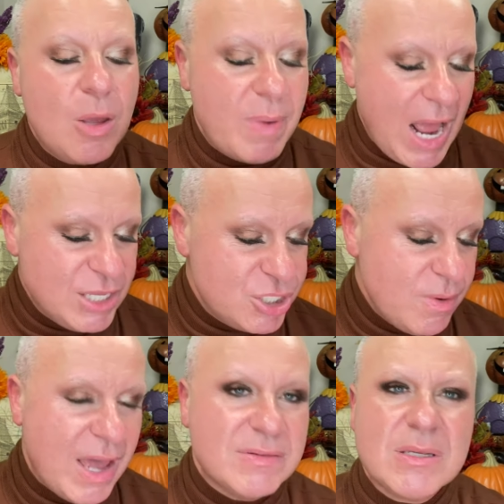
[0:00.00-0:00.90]
but I do
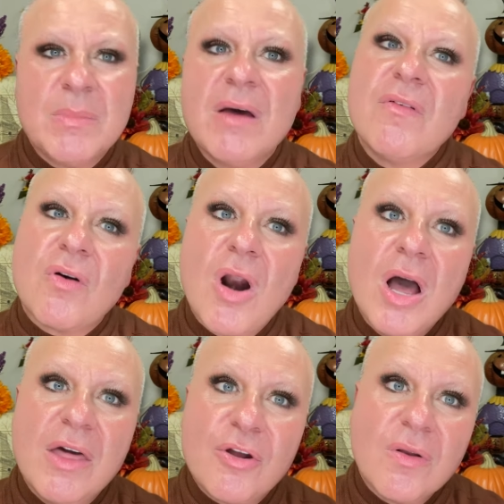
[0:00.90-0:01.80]
have some of her
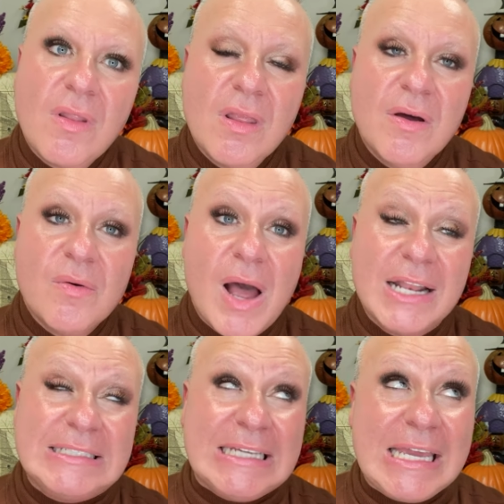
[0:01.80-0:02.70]
other, I
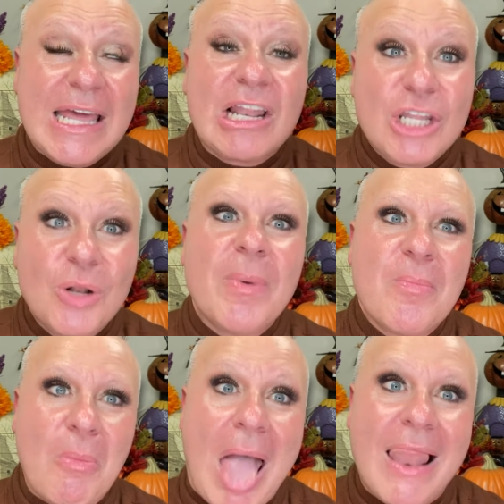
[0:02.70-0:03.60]
did get a little bit,
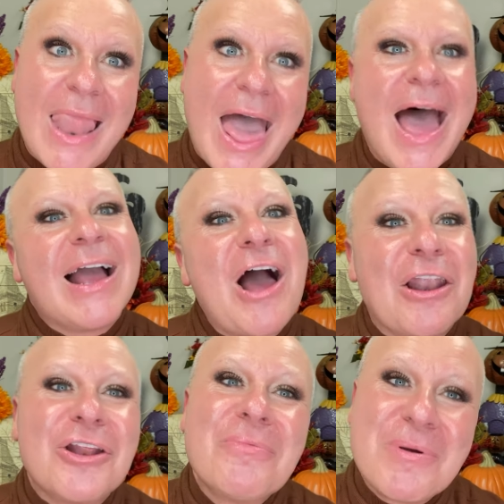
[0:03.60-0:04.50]
blah, blah. I got
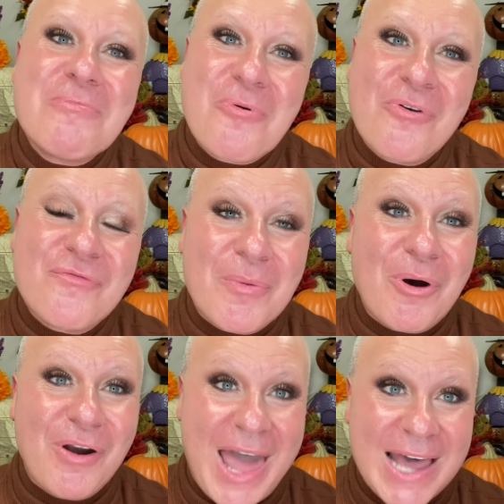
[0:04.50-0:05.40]
a little bit more from
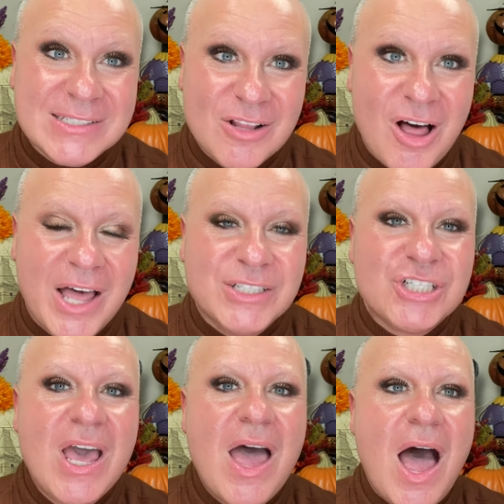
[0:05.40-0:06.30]
her last
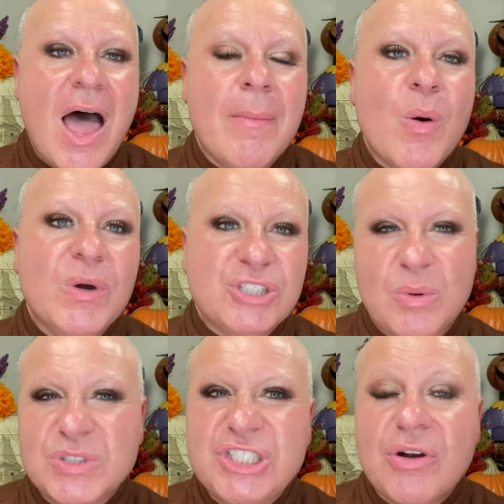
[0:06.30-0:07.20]
launch, um, which I
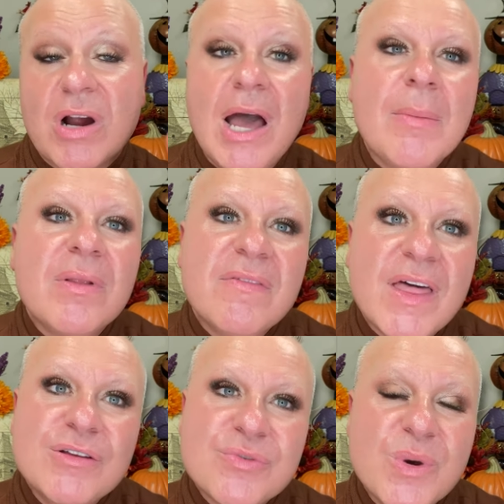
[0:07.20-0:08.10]
will share a couple of
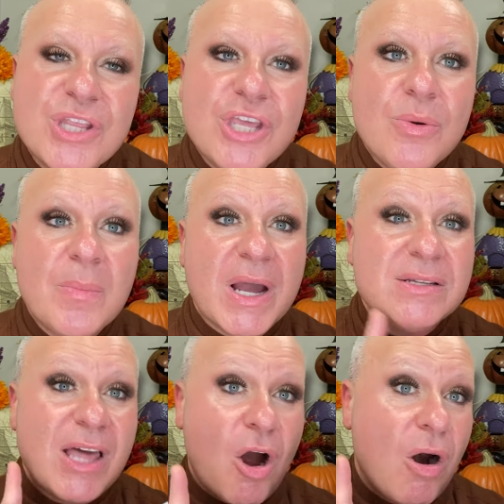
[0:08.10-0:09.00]
those with you
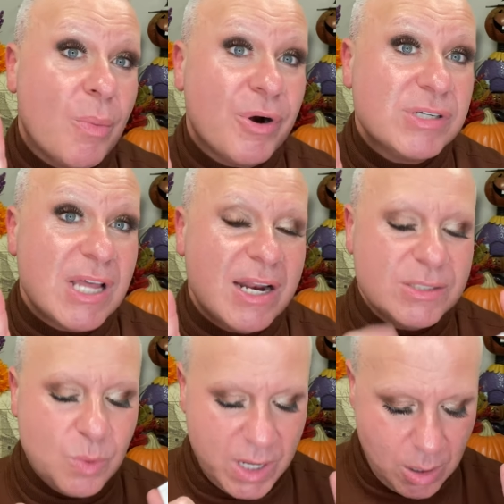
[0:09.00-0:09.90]
because they are on her site
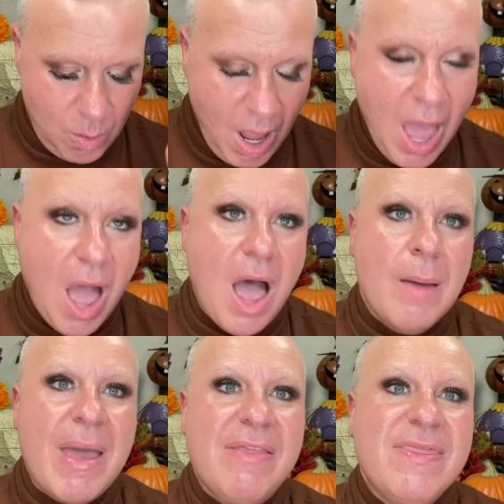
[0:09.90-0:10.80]
as well.
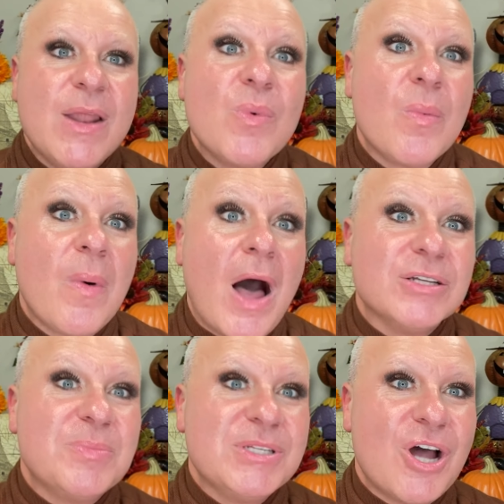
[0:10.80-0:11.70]
Um, and then we will
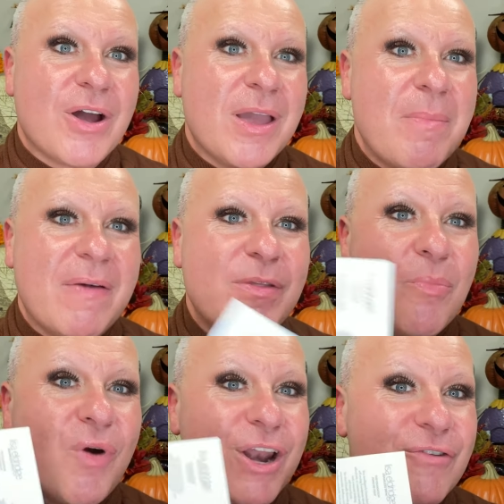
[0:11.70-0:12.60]
also be talking about the
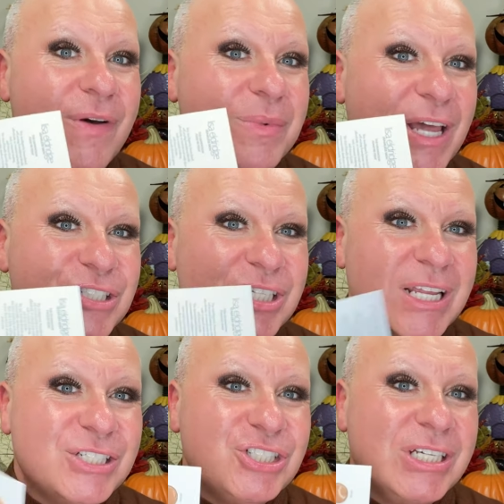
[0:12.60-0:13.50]
brand new foundation
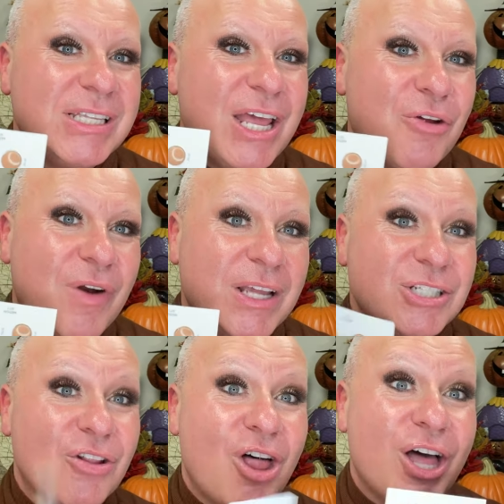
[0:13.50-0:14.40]
that she is getting ready
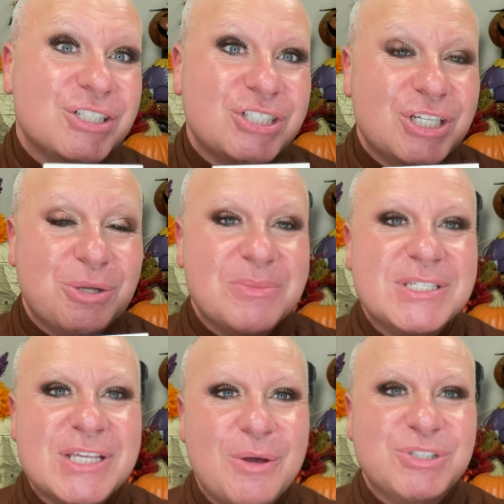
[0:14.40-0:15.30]
to launch soon.
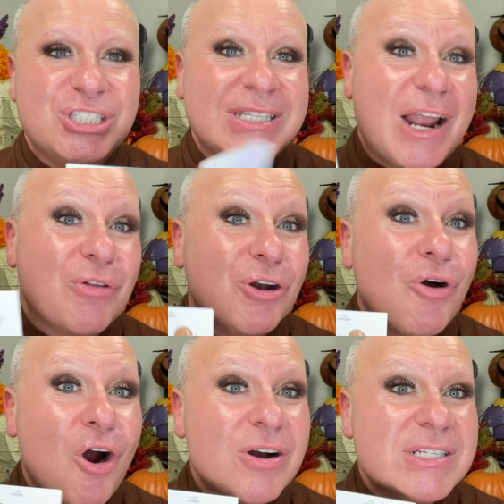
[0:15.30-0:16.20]
So she sent out little
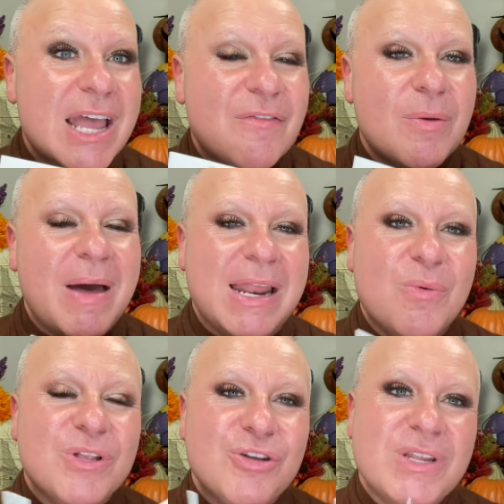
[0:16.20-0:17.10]
cards to everybody
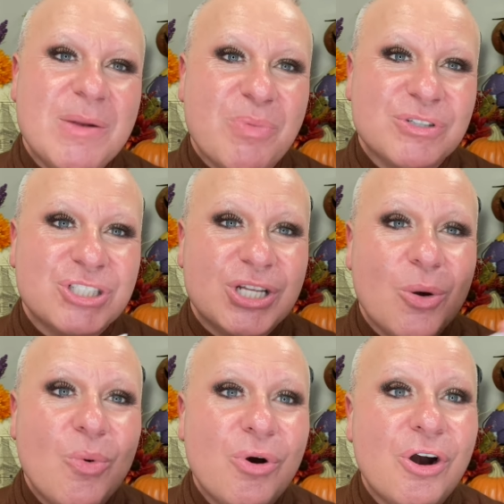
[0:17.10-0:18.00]
when you did purchase an
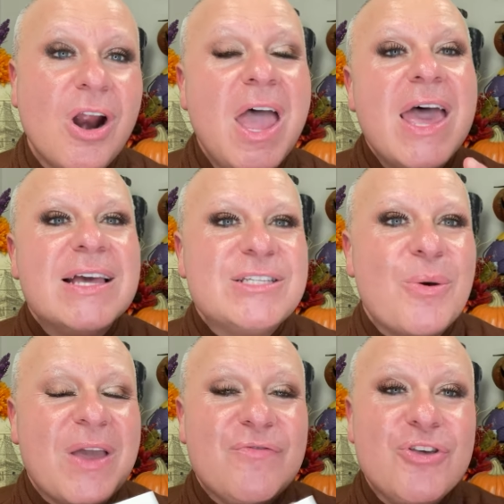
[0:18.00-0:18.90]
order. So
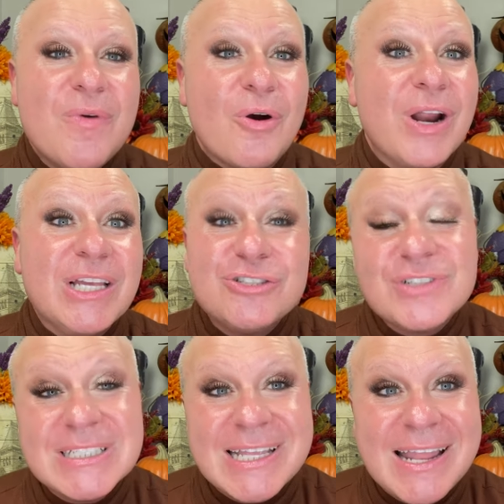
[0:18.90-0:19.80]
if you are
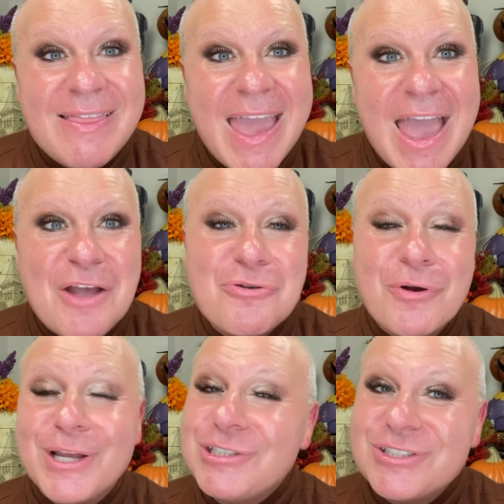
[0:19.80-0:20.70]
interested in that and you're
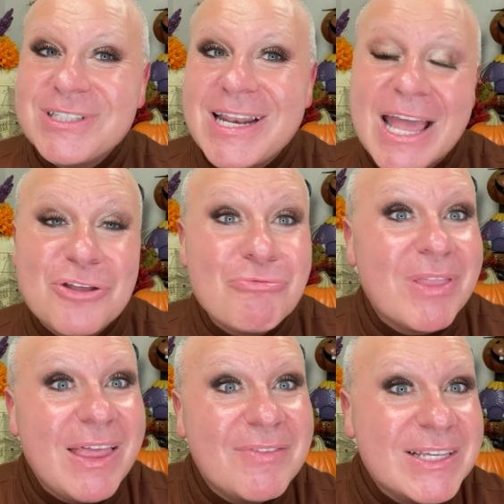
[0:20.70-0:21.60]
interested and you
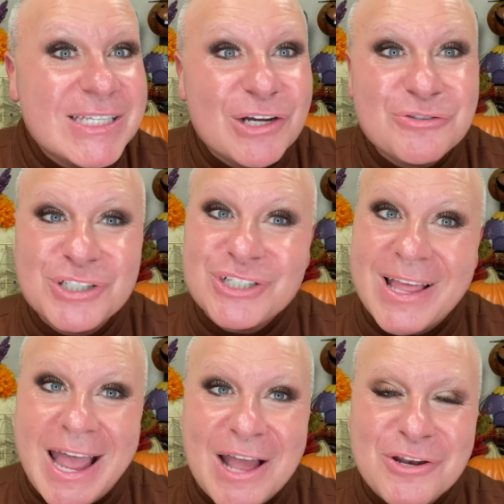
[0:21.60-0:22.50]
love Lisa Eldridge
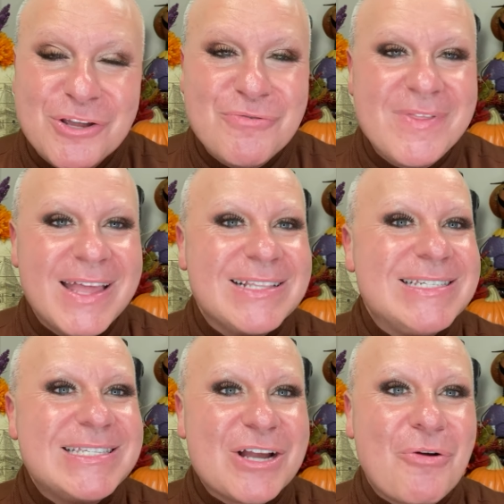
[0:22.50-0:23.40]
like I do, then
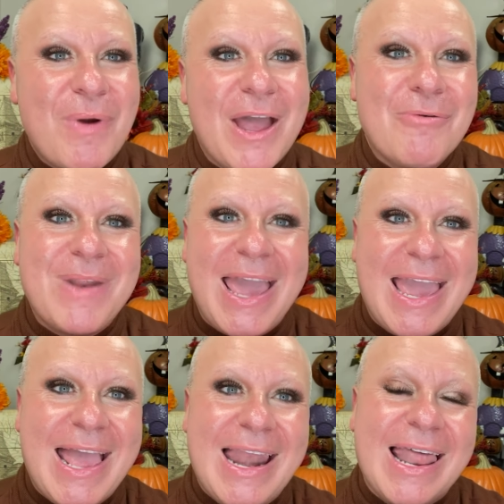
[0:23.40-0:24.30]
stick around
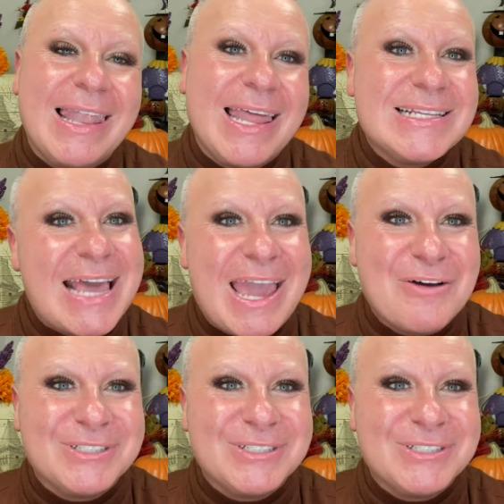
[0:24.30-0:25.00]
and let's hang out